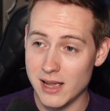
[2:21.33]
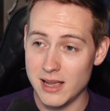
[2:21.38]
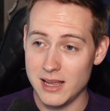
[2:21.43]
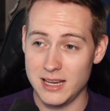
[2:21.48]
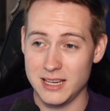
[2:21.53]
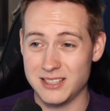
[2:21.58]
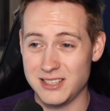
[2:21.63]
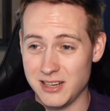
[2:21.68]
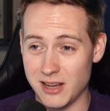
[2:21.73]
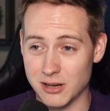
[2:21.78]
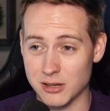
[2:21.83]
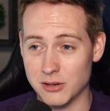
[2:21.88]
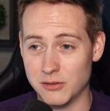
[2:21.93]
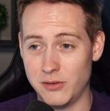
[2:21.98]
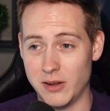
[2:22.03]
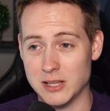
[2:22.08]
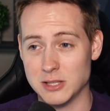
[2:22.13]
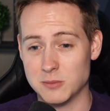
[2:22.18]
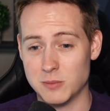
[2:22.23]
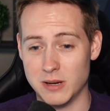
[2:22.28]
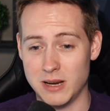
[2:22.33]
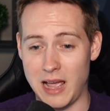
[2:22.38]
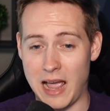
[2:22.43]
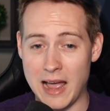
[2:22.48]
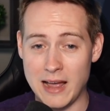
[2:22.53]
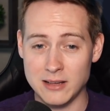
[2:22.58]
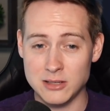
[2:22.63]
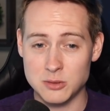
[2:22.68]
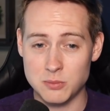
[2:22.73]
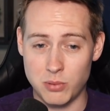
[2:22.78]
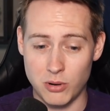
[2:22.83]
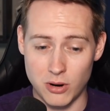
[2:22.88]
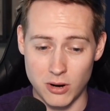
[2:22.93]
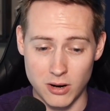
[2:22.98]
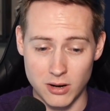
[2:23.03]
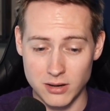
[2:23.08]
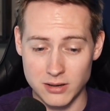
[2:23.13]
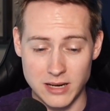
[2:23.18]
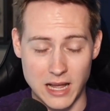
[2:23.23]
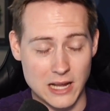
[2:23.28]
He is a young defenseman as
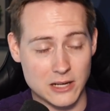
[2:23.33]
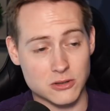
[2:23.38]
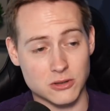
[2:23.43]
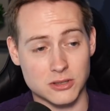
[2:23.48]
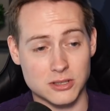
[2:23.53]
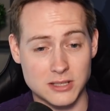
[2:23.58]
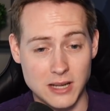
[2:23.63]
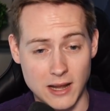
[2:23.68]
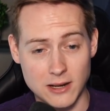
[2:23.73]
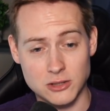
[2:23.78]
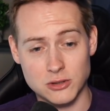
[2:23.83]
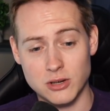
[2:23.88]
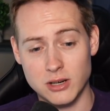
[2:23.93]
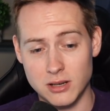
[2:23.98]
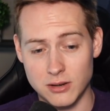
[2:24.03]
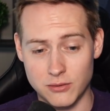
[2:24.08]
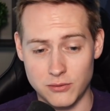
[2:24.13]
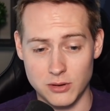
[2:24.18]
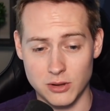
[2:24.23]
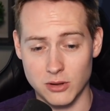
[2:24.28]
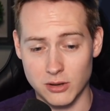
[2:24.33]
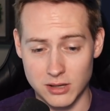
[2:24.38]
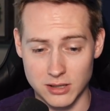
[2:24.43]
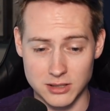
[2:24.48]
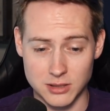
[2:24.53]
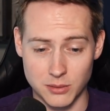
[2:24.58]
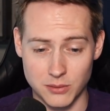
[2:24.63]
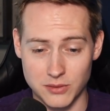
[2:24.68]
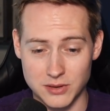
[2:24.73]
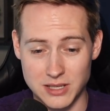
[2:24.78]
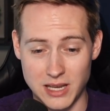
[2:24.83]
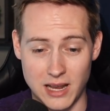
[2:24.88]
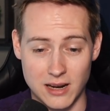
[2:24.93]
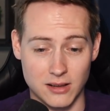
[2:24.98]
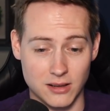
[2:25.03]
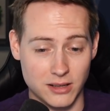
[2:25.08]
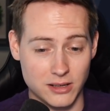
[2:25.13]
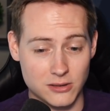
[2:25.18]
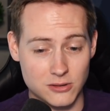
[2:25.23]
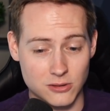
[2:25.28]
per Natural Stat Trick. If we look at some of his
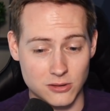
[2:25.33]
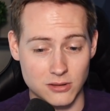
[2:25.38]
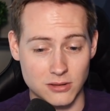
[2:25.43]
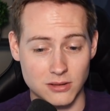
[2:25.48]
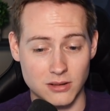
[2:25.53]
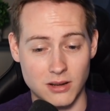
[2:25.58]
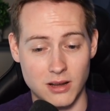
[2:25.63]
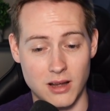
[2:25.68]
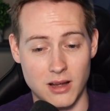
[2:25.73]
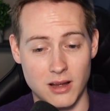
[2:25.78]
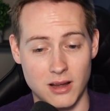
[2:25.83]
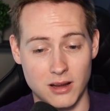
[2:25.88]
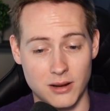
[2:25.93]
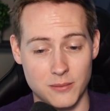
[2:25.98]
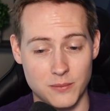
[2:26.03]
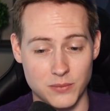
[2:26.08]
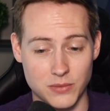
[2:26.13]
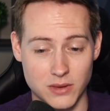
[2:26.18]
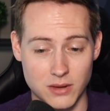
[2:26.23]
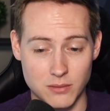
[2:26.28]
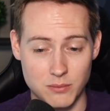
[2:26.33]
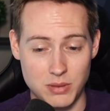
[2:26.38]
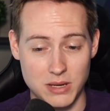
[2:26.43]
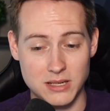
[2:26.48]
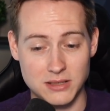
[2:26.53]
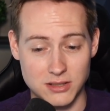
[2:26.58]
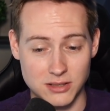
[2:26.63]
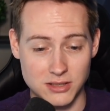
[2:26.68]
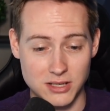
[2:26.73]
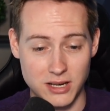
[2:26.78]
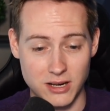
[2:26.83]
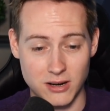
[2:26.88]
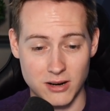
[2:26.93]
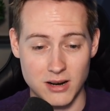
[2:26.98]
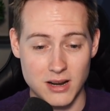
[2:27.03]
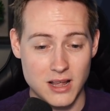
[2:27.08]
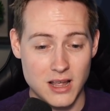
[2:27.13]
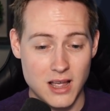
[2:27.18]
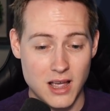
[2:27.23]
analytical um, pieces here,